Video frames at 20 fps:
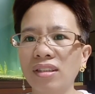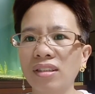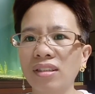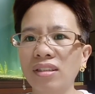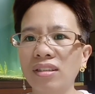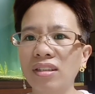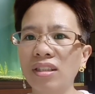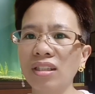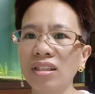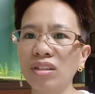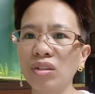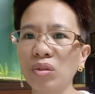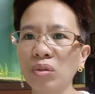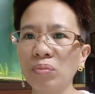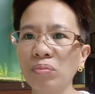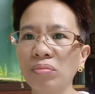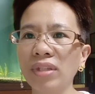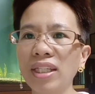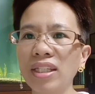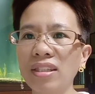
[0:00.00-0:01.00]
just to
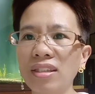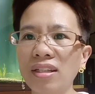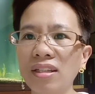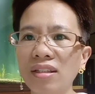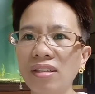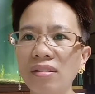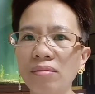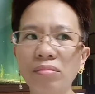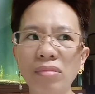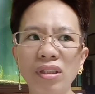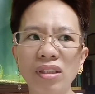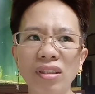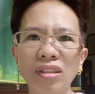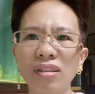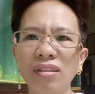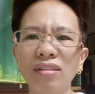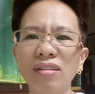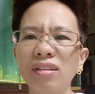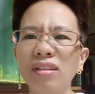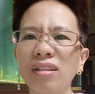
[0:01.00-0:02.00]
please her, but
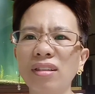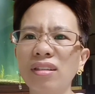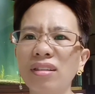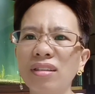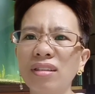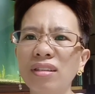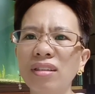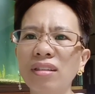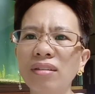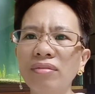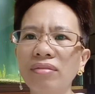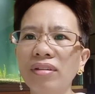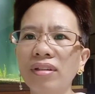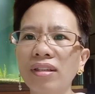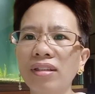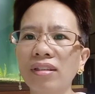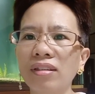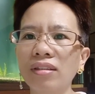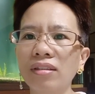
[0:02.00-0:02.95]
it's different.